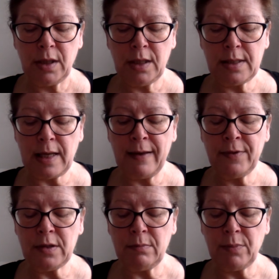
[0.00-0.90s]
It is
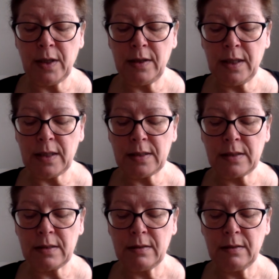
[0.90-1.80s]
evident by
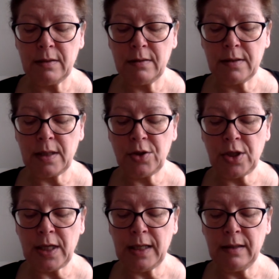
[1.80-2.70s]
this, said
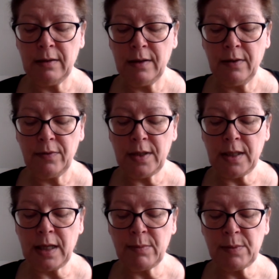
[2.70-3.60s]
Jane, that he
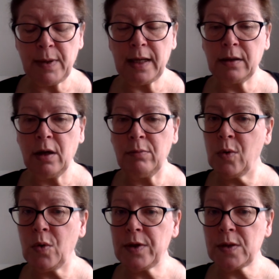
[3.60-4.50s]
comes back no
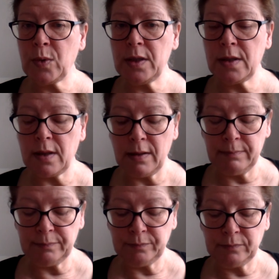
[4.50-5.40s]
more this winter.
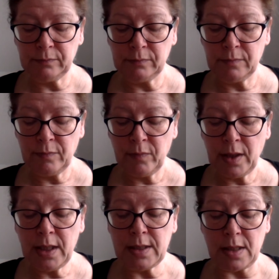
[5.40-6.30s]

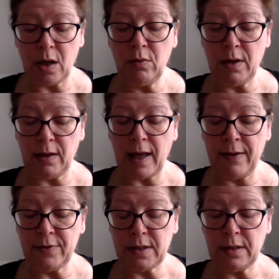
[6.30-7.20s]
It is only
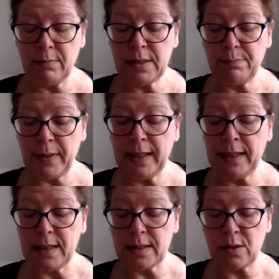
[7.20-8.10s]
evident that Miss
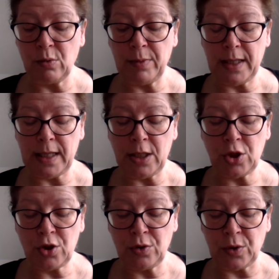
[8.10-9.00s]
Bingley does not mean he
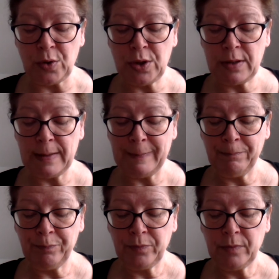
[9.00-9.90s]
should.
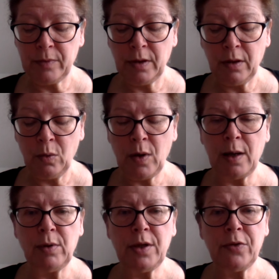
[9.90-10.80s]
Why
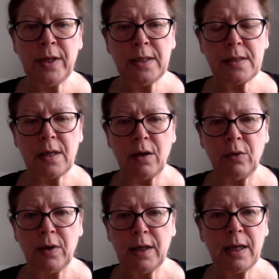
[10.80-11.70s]
will you think so?
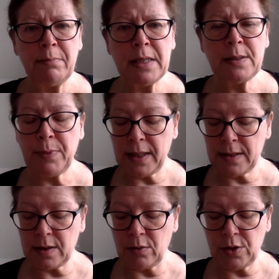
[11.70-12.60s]
It must be
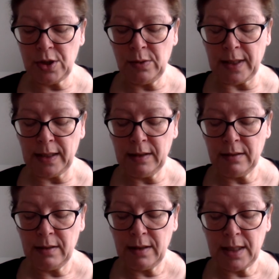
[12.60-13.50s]
his own doing.
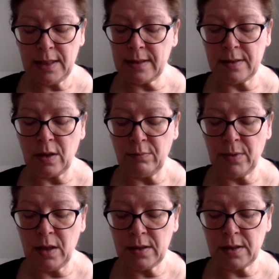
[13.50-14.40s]
He's his own
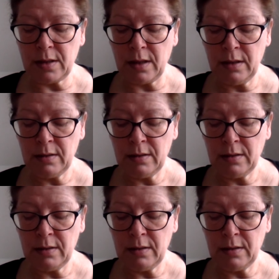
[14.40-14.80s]
master.